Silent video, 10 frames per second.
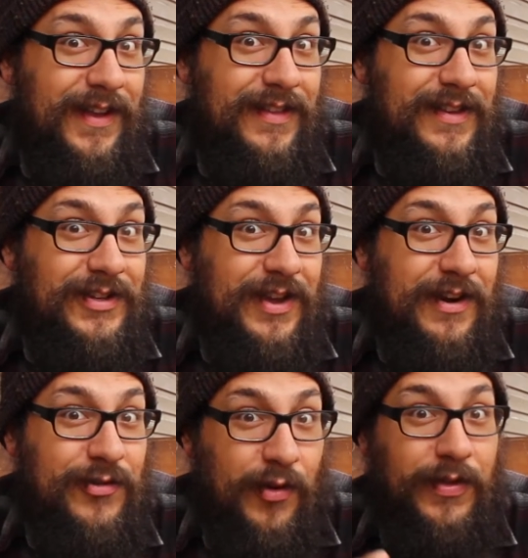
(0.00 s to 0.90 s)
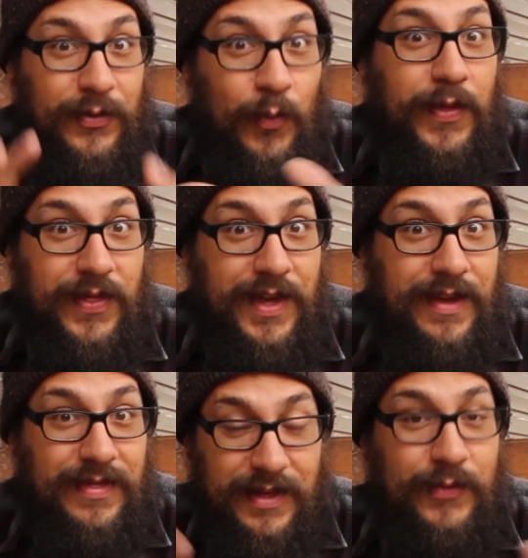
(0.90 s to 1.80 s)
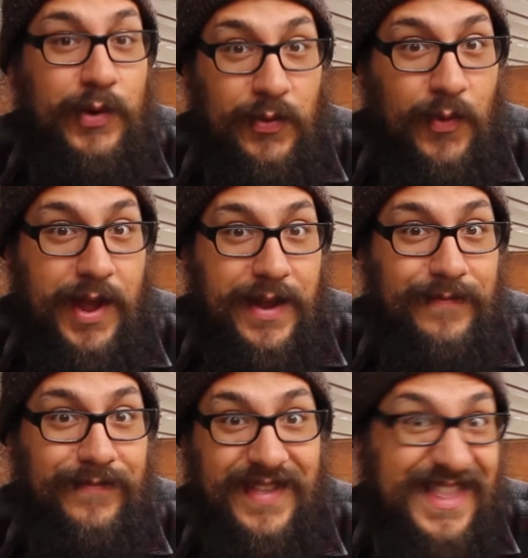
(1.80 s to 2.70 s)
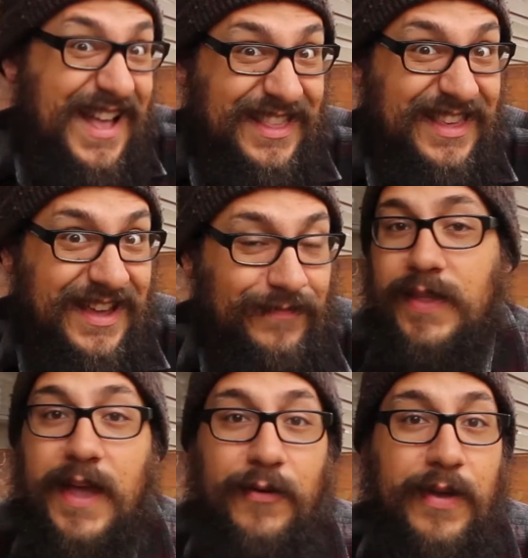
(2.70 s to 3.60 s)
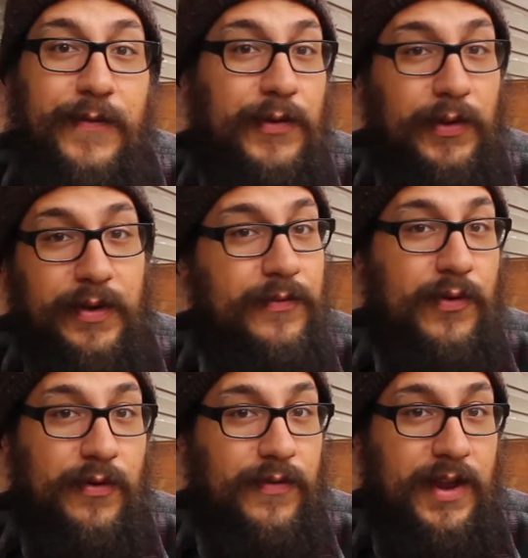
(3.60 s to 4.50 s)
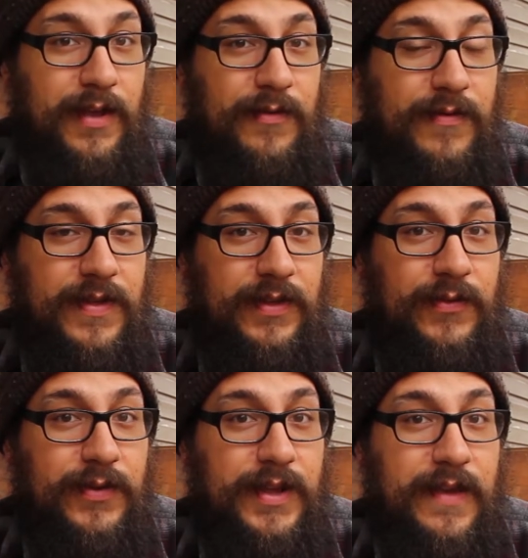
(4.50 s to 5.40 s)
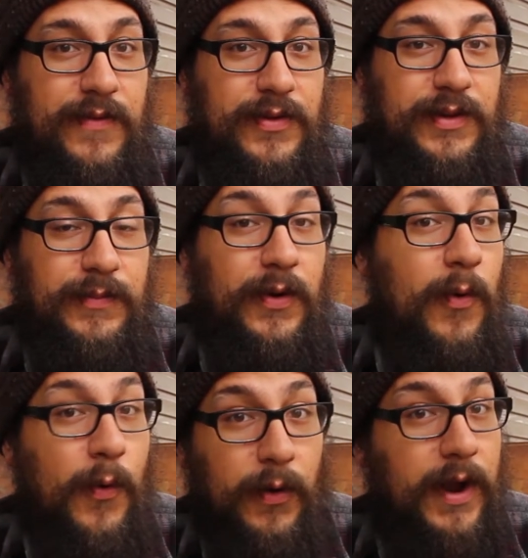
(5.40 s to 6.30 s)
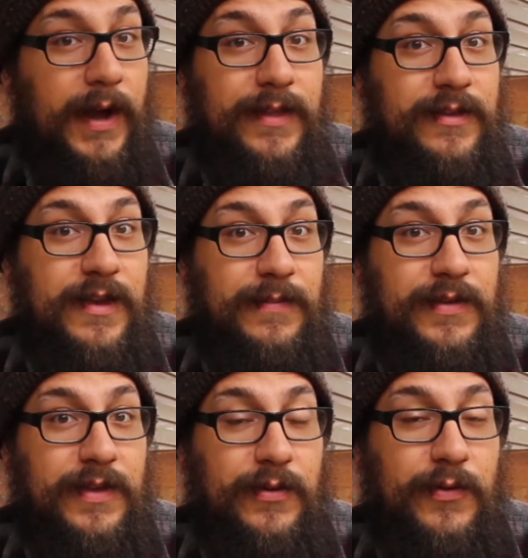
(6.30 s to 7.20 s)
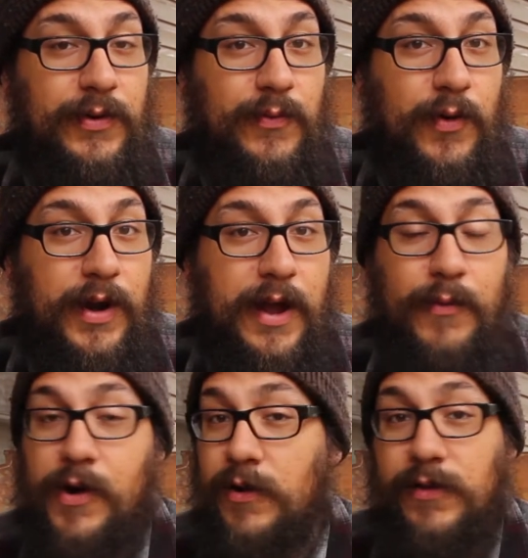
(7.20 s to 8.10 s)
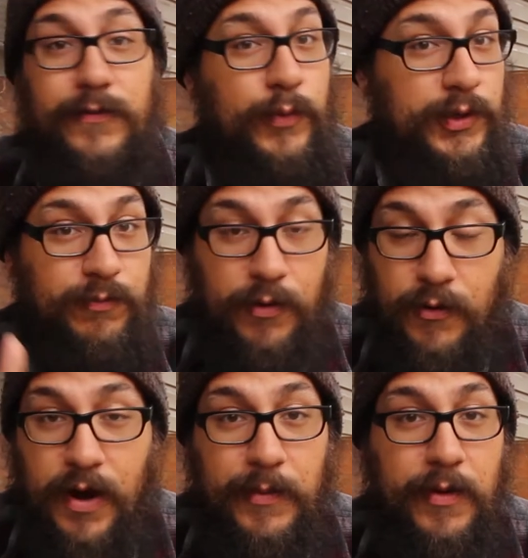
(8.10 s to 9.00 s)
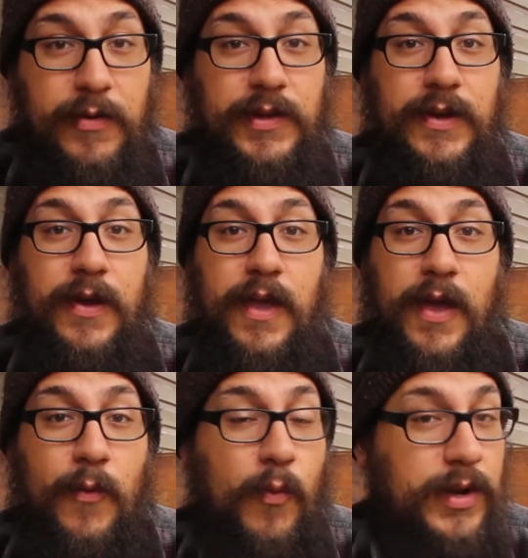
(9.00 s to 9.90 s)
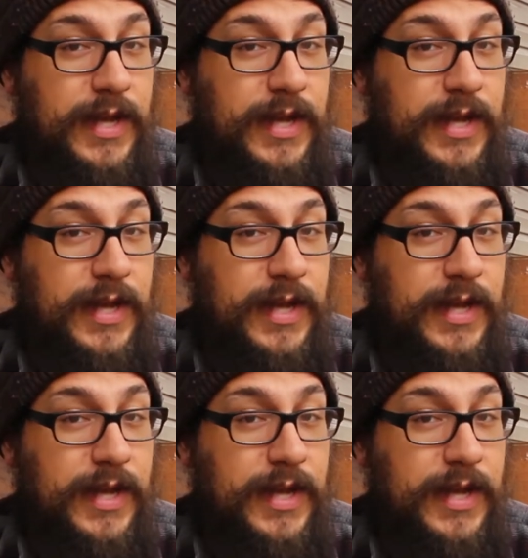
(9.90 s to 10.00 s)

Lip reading: It's teaching you how to draw this one thing this one way, and that's it. Now, if you're looking for a video that's going to give you some core concepts that are going to work out regardless of which program you're using, what